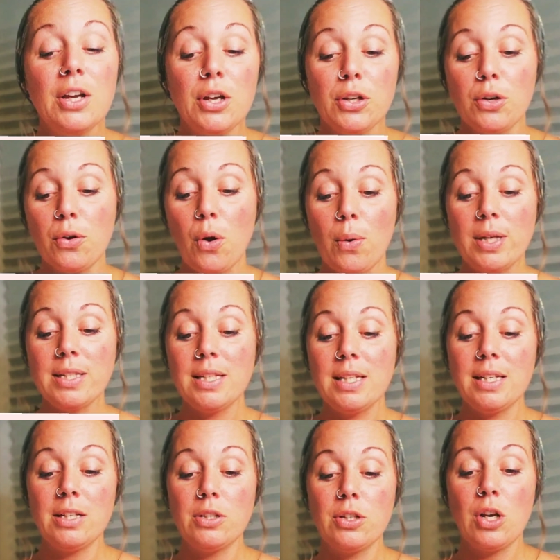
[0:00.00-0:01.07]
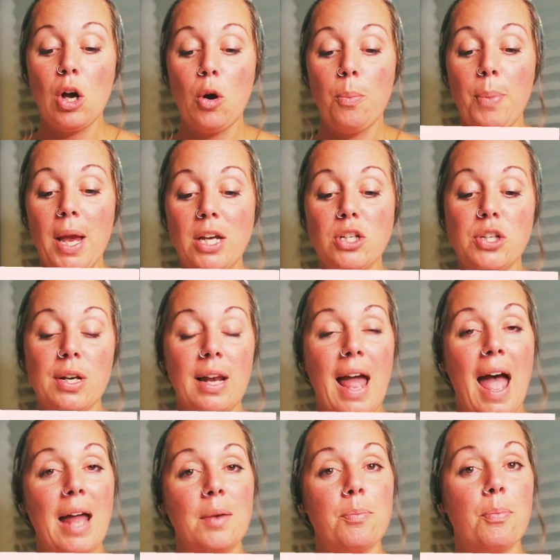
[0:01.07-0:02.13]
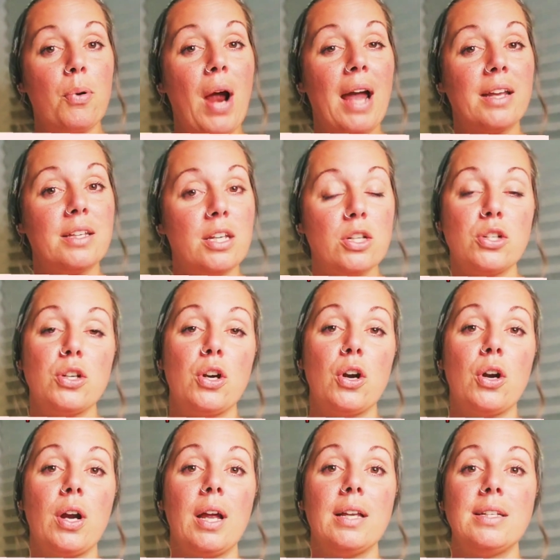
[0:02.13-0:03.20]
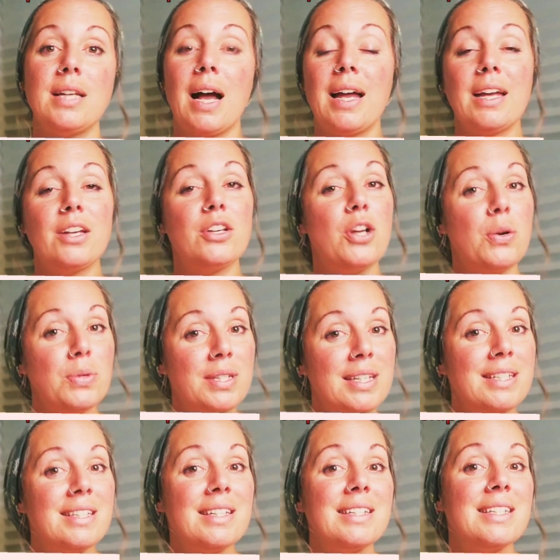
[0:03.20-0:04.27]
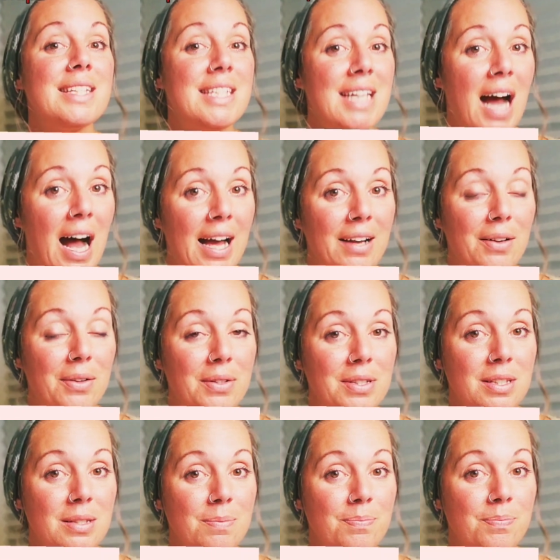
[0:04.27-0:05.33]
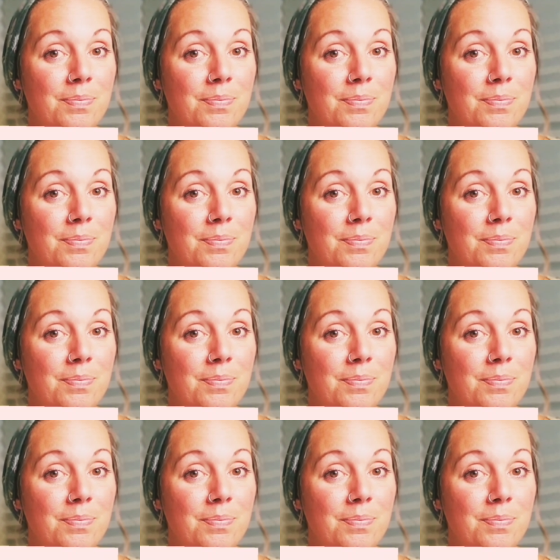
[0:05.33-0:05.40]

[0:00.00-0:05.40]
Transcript: You're going to need to know patient and practitioner diagnosis styles.